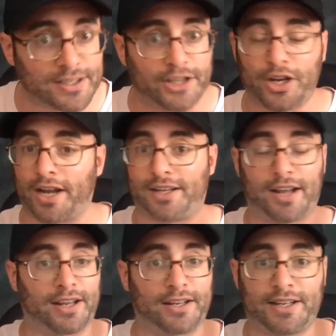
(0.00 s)
I
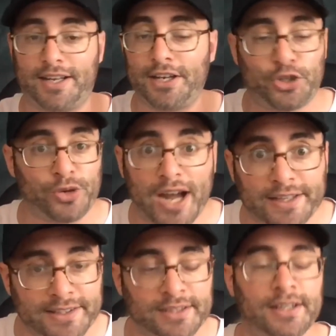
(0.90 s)
kid you
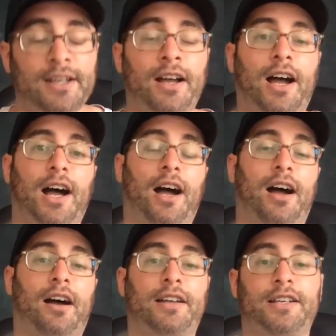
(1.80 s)
not.
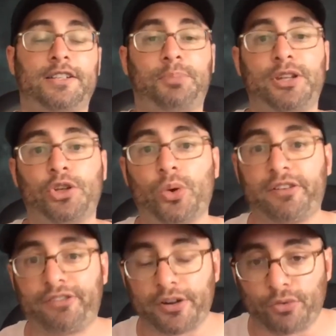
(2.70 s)
He's been
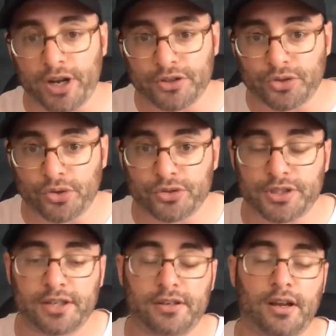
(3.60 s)
doing fundraisers
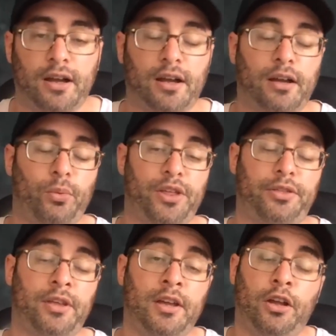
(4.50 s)
in
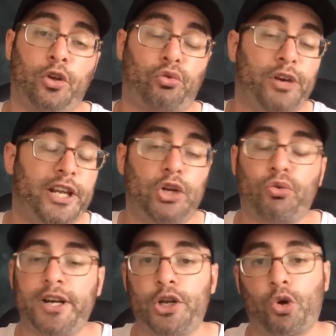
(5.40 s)
with
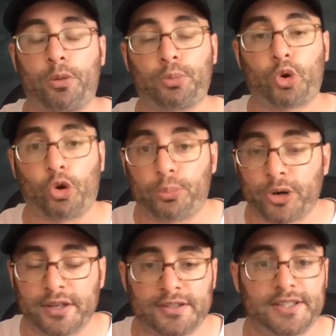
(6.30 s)
greedy
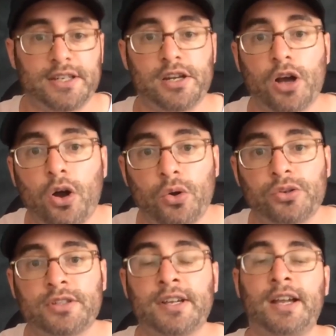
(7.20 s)
corporate
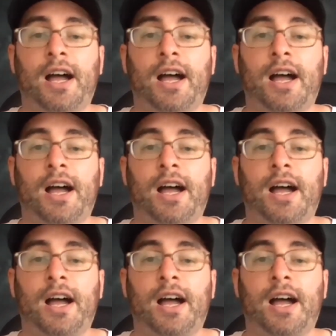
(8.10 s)
CEOs.